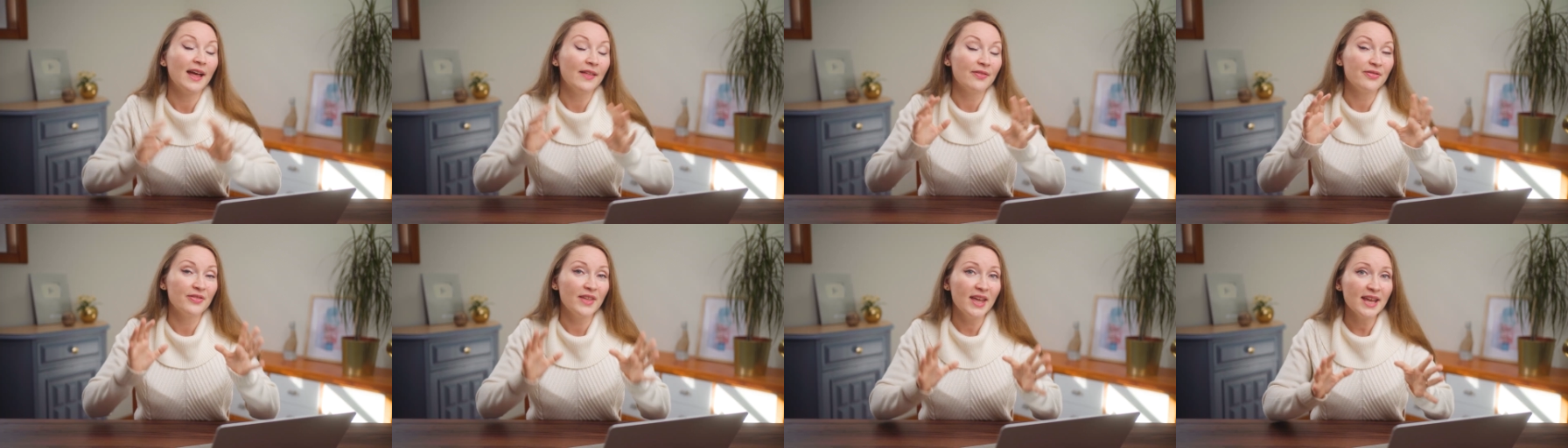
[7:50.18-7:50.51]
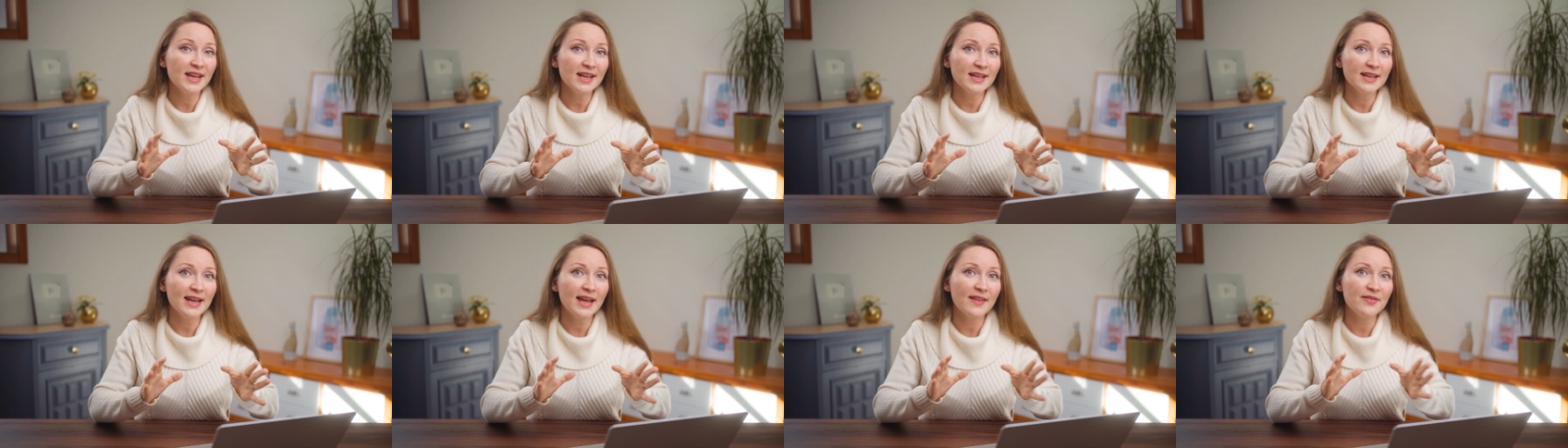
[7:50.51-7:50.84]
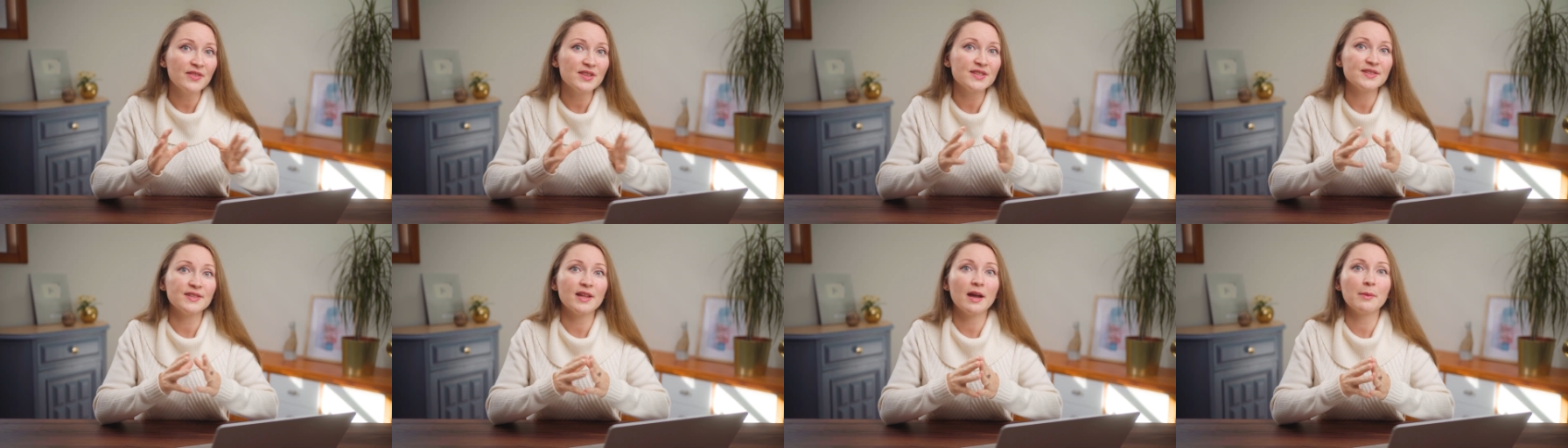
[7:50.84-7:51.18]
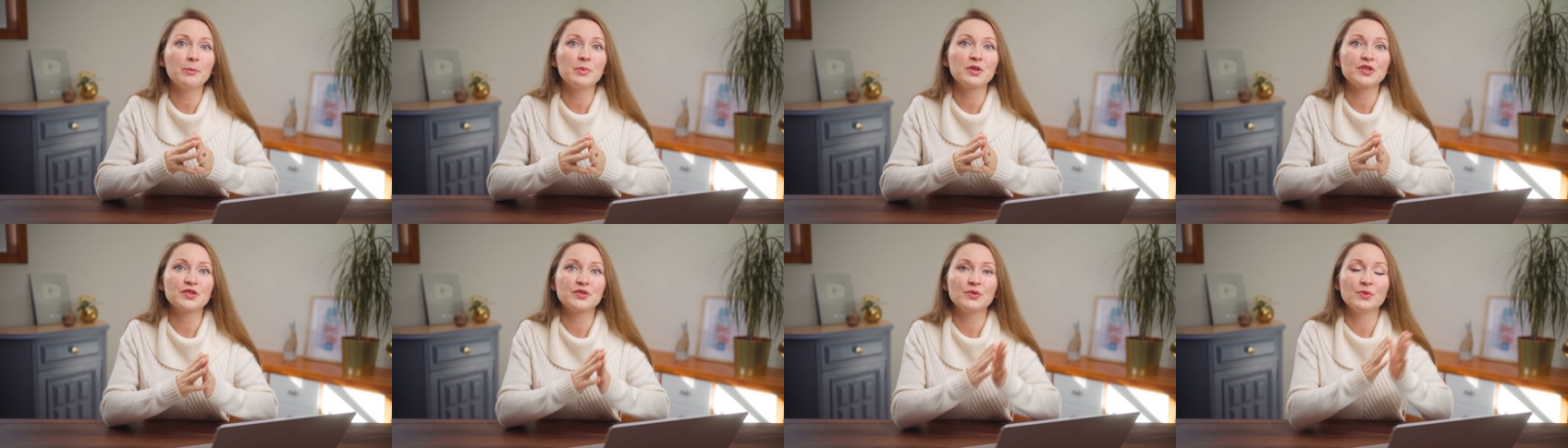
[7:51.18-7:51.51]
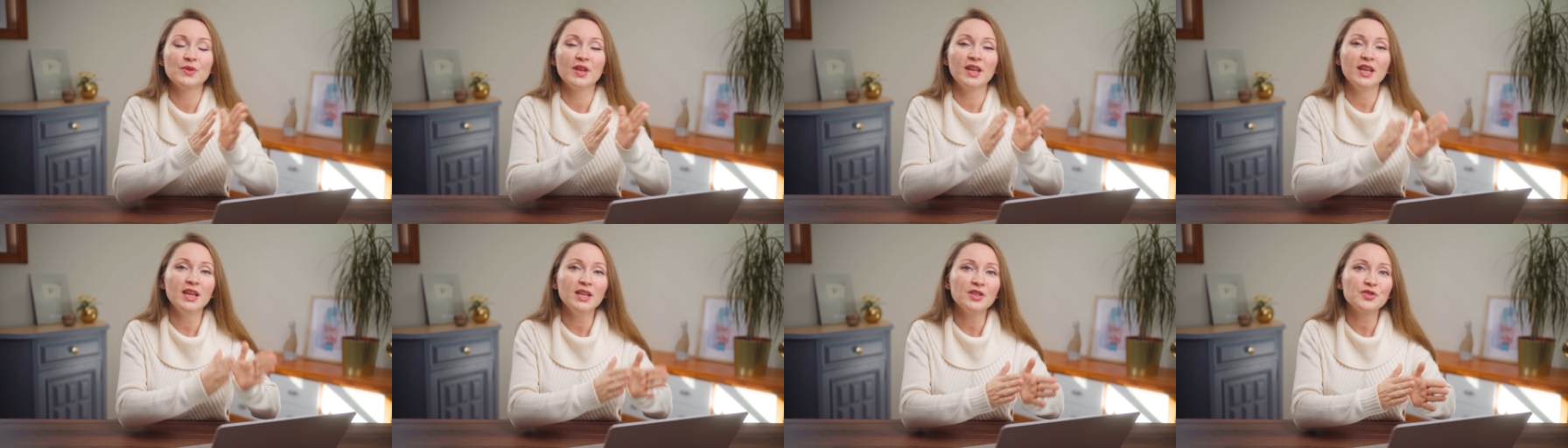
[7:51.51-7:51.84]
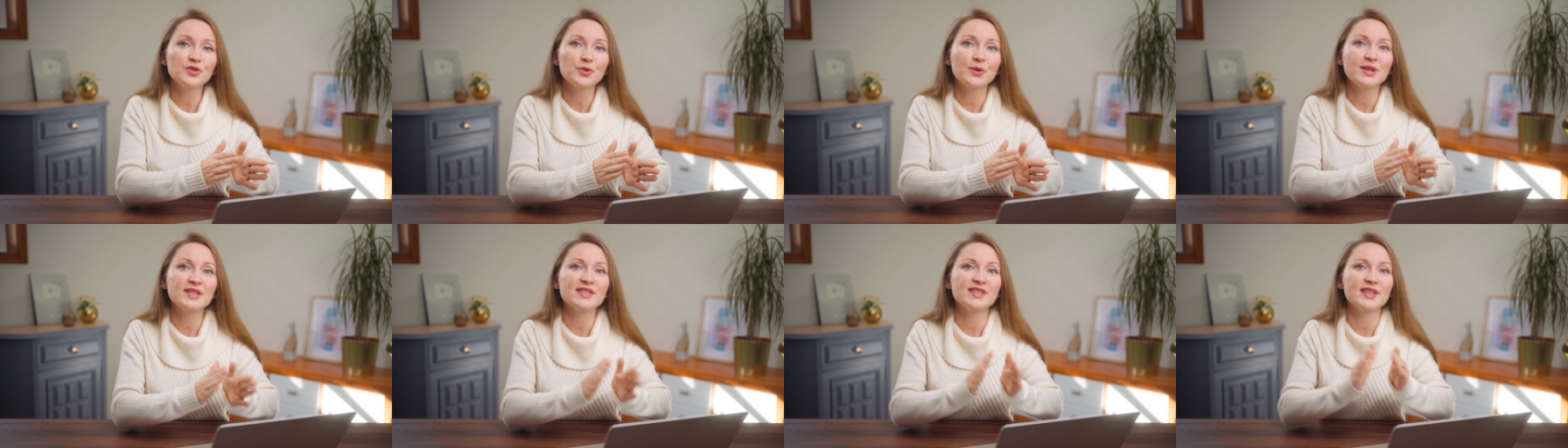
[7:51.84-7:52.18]
And they can add these numbers to the
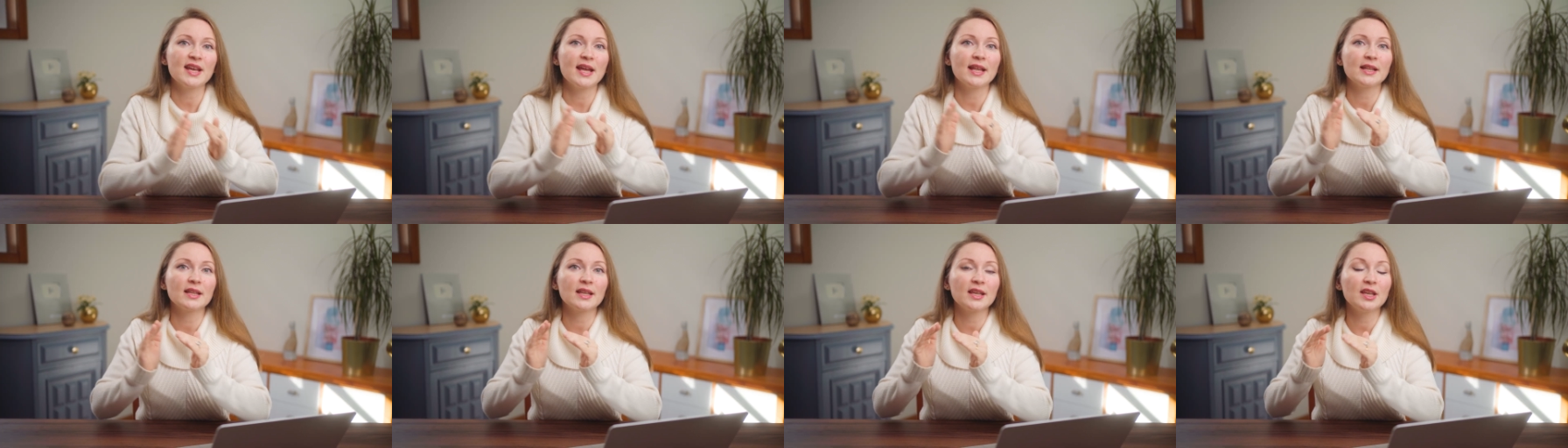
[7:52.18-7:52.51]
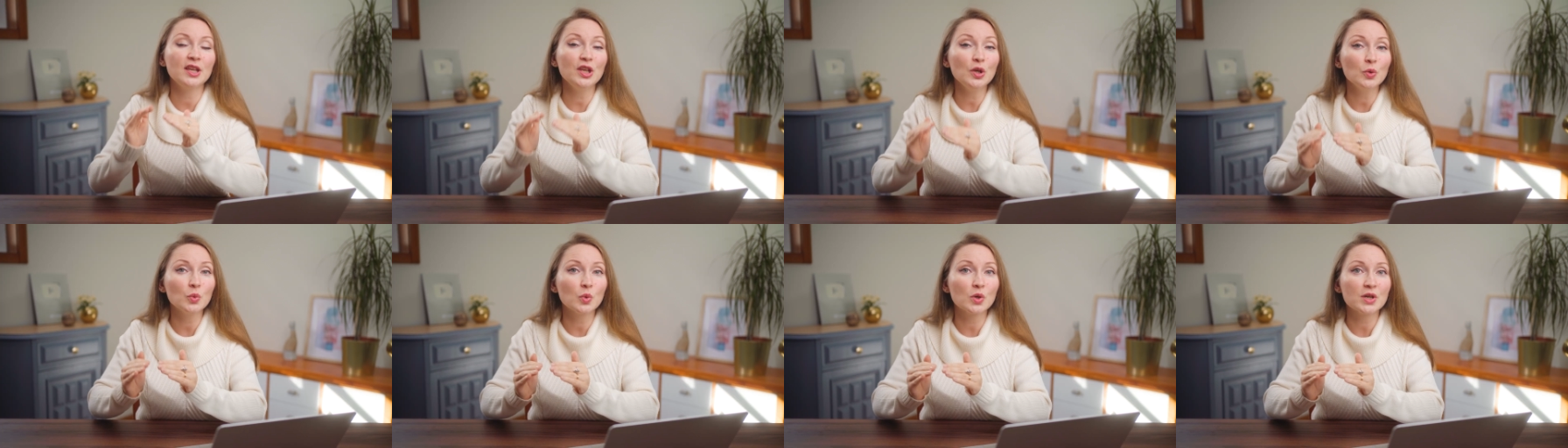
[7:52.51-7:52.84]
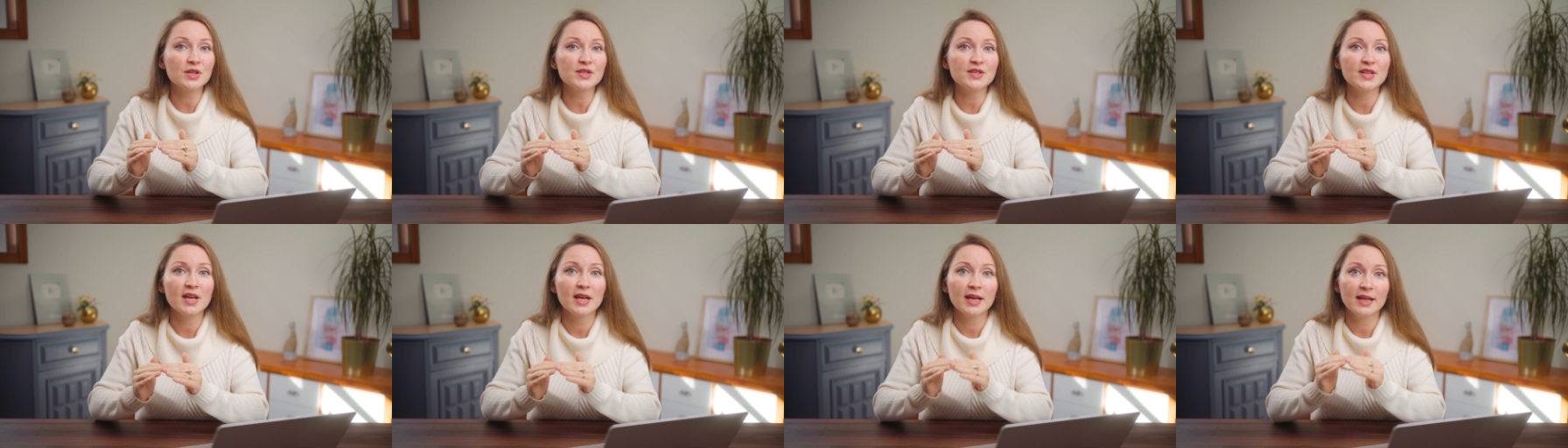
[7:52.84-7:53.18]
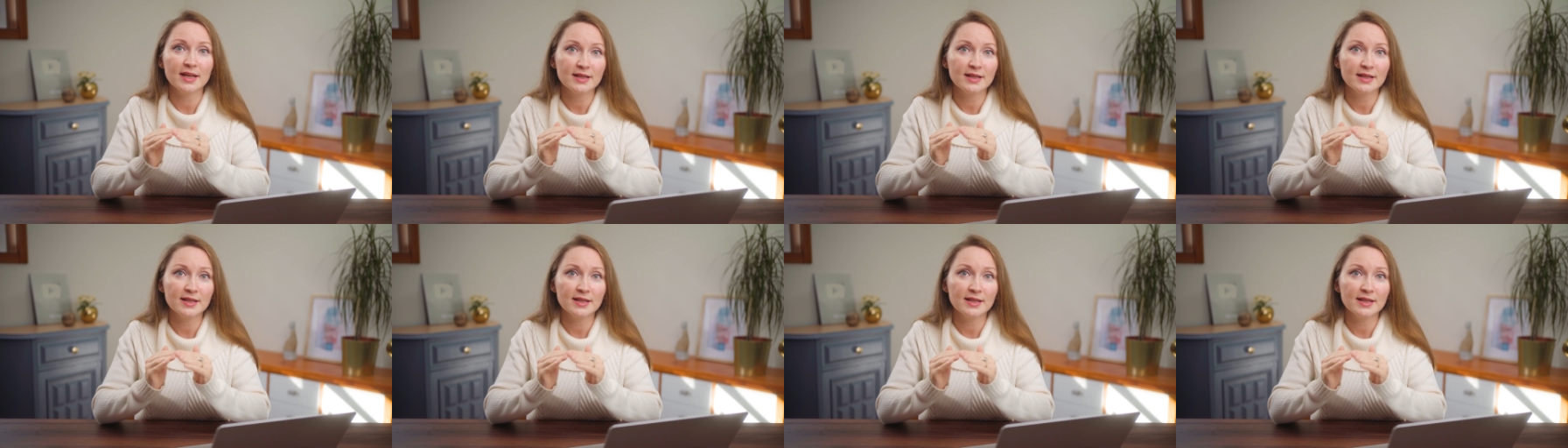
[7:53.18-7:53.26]
interests and keywords